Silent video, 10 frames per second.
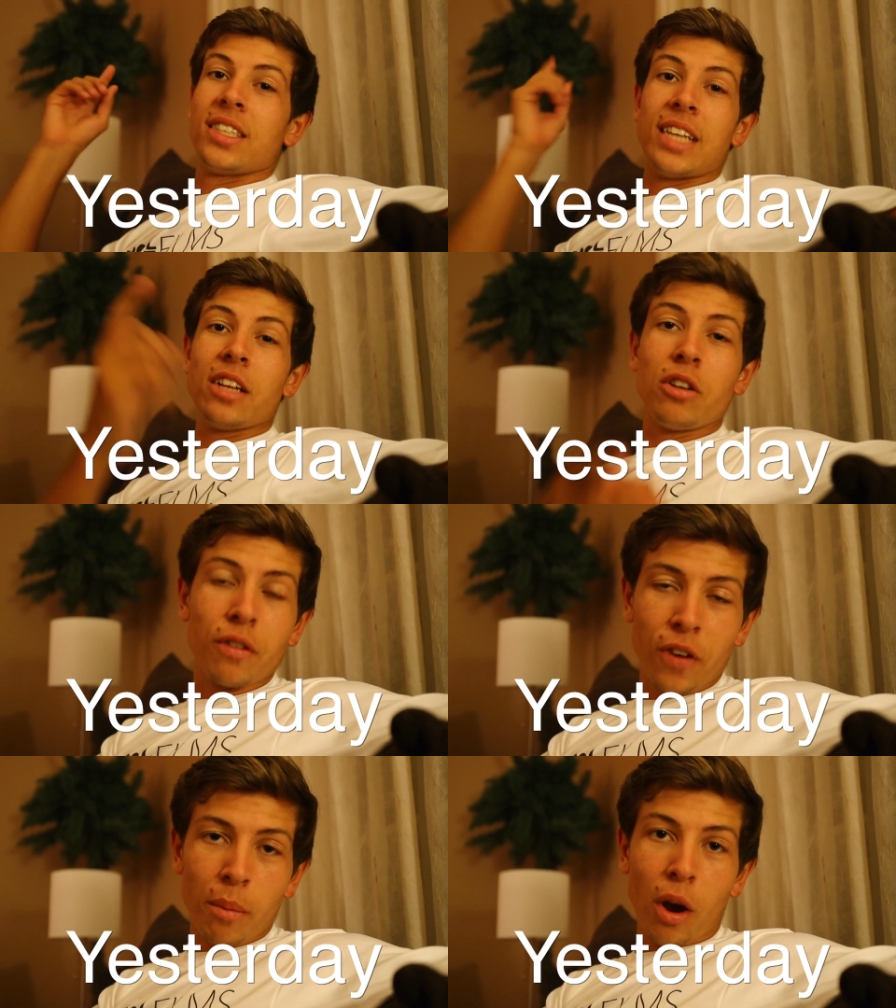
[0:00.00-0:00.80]
Uh, stay
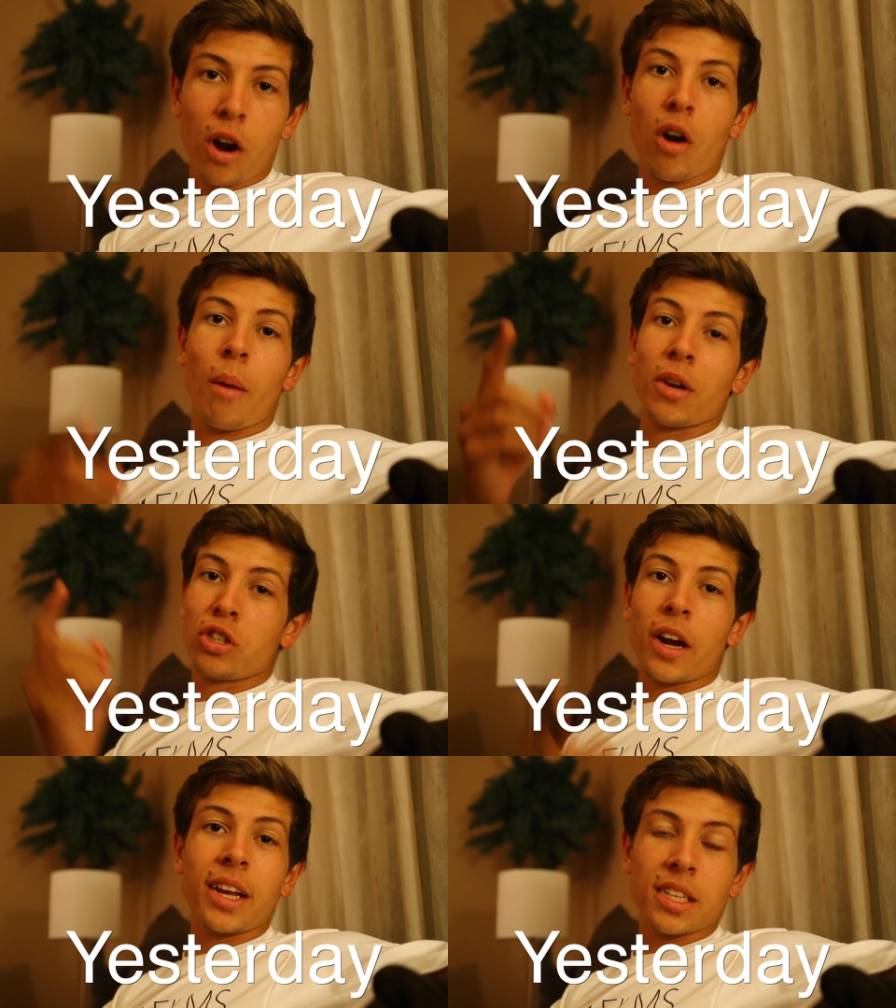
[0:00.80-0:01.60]
tuned for tomorrow. I'm gonna
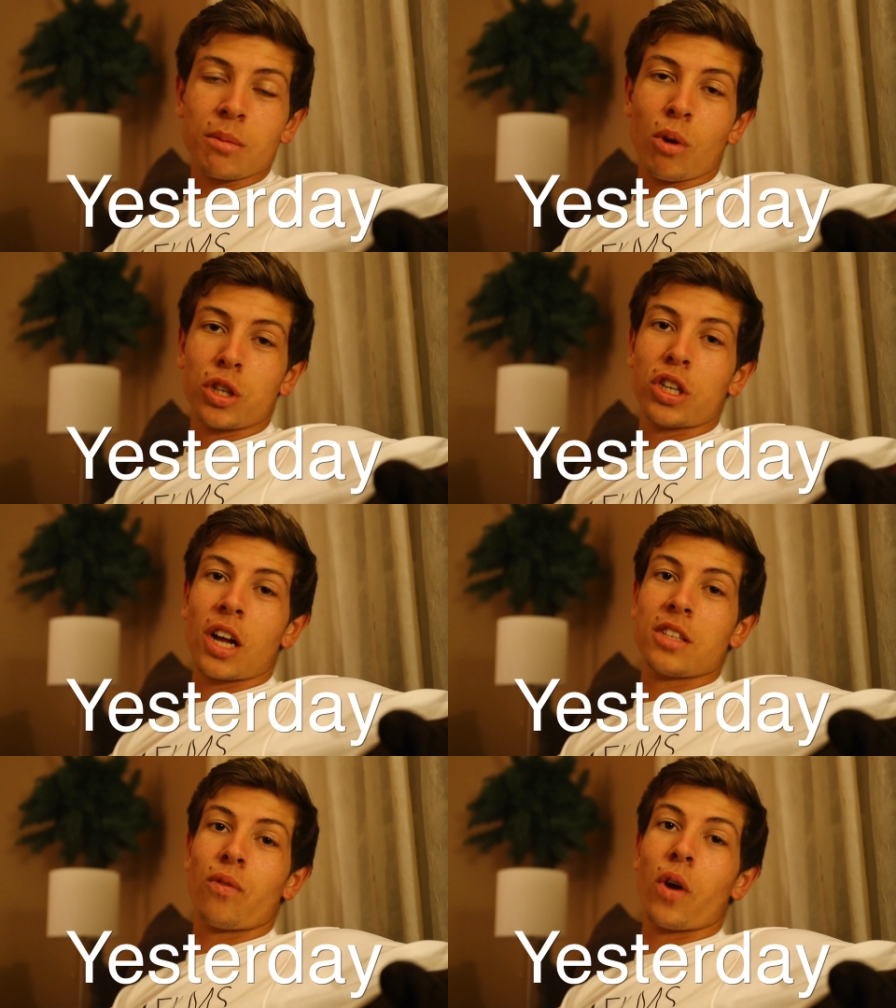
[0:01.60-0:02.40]
try and get some more
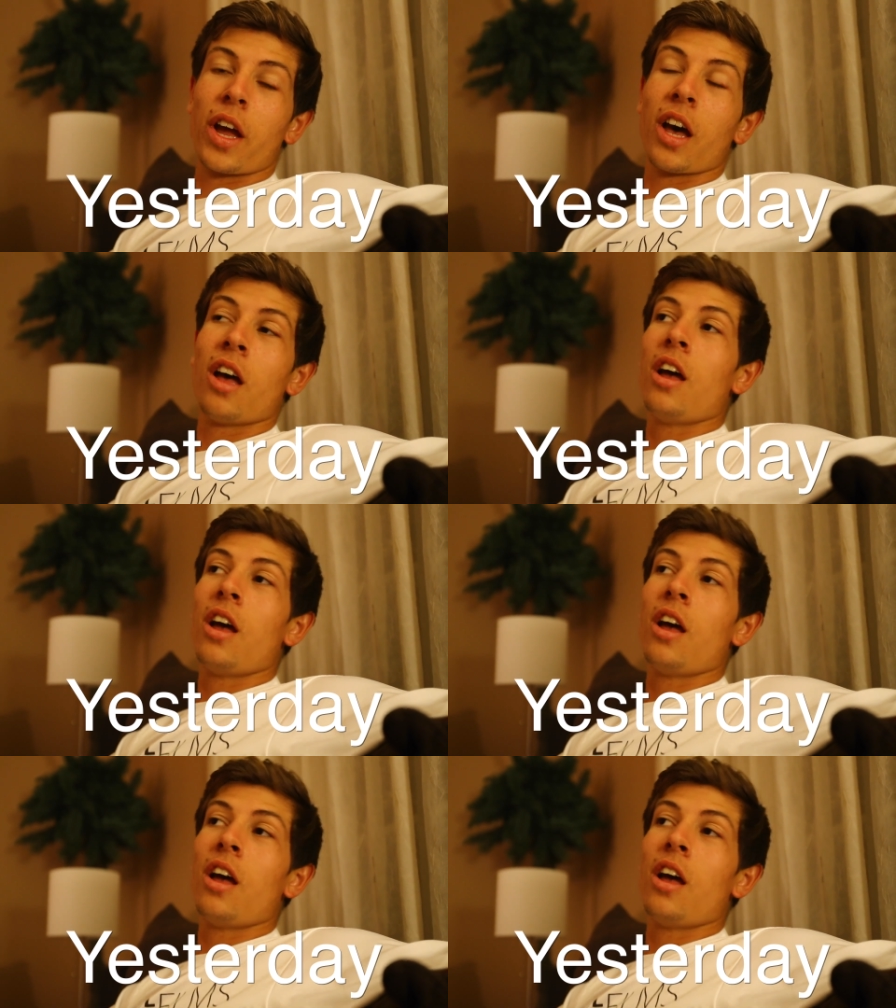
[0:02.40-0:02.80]
shots for you.